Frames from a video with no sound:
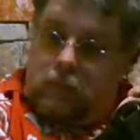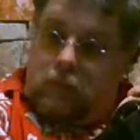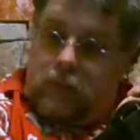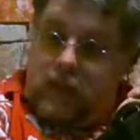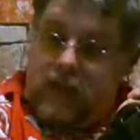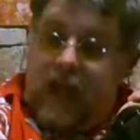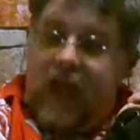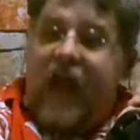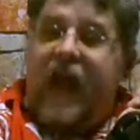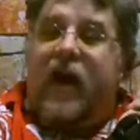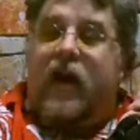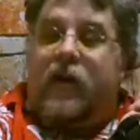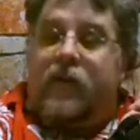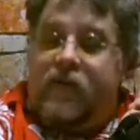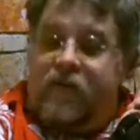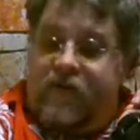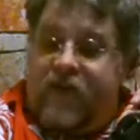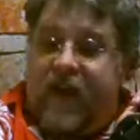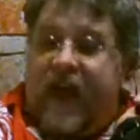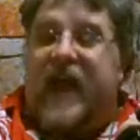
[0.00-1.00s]
Yeah,
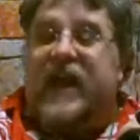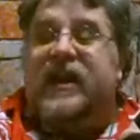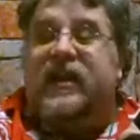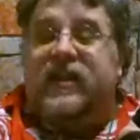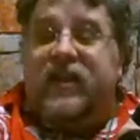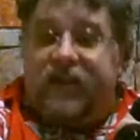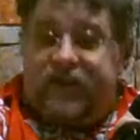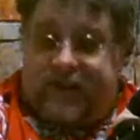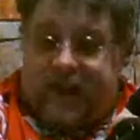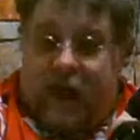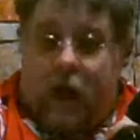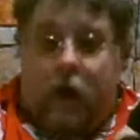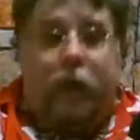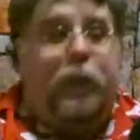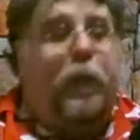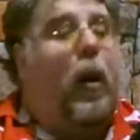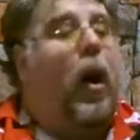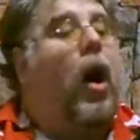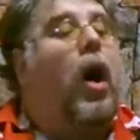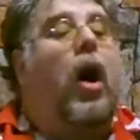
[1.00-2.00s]
fan in the
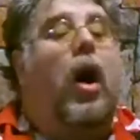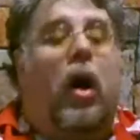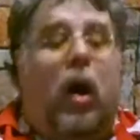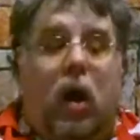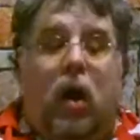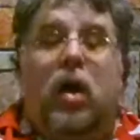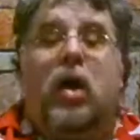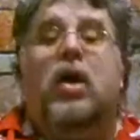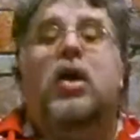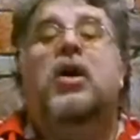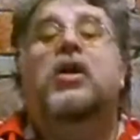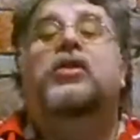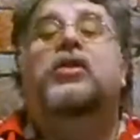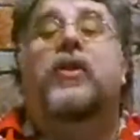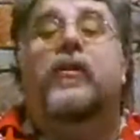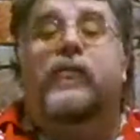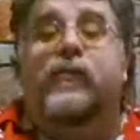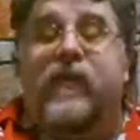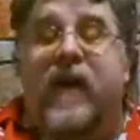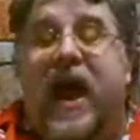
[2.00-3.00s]
southpaw.
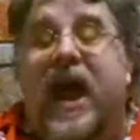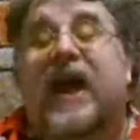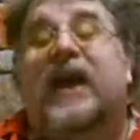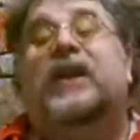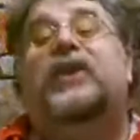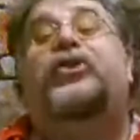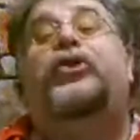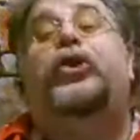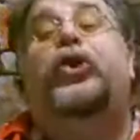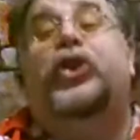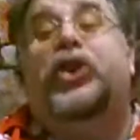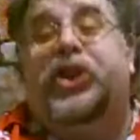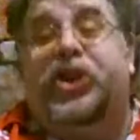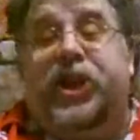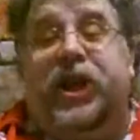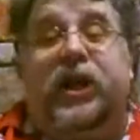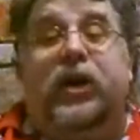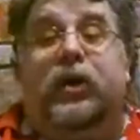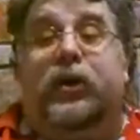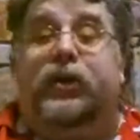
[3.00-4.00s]
The fan is your
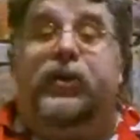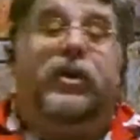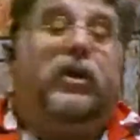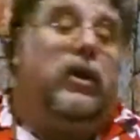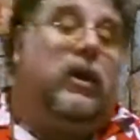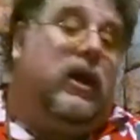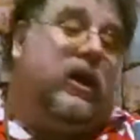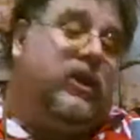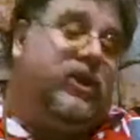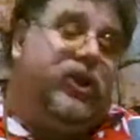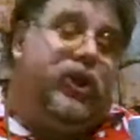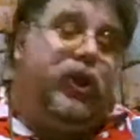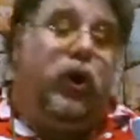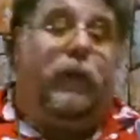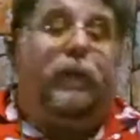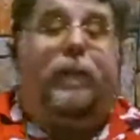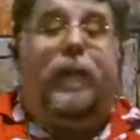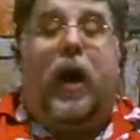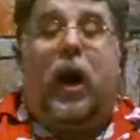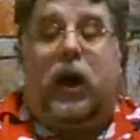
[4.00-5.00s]
shield. It's
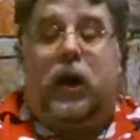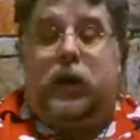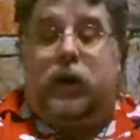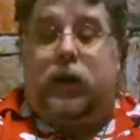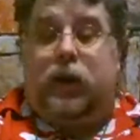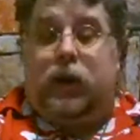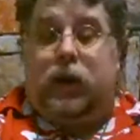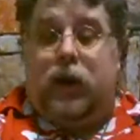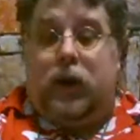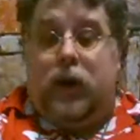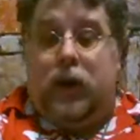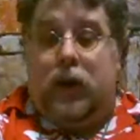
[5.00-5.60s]
your buckler.